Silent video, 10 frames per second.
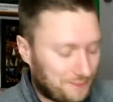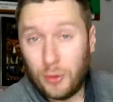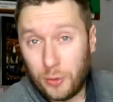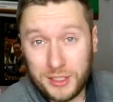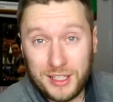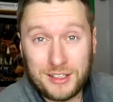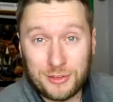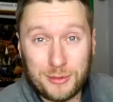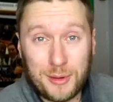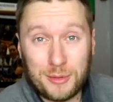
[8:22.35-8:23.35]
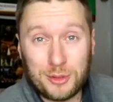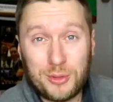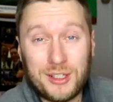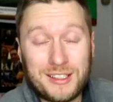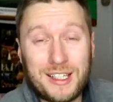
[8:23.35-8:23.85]
And what we need to remember
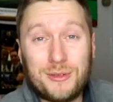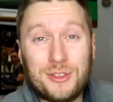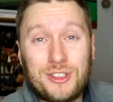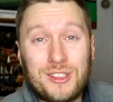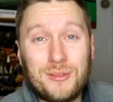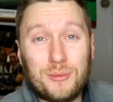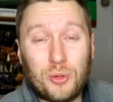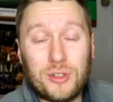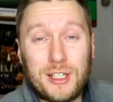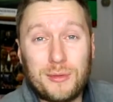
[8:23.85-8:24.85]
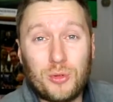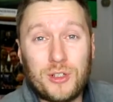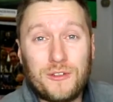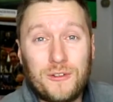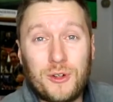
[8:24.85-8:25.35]
as well is that was Morgan
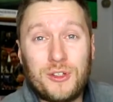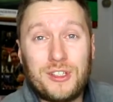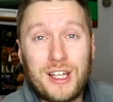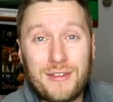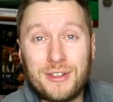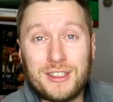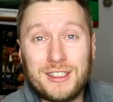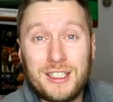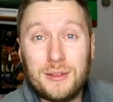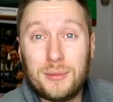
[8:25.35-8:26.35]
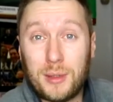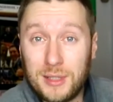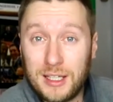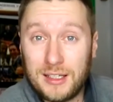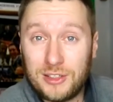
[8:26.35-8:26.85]
Gibbs-White's first ever
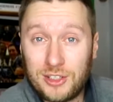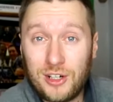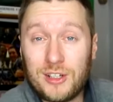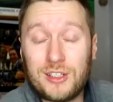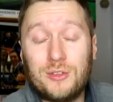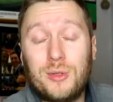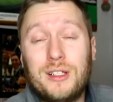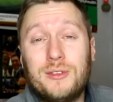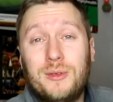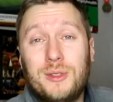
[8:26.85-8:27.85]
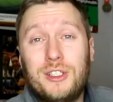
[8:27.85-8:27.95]
Premier League start as well,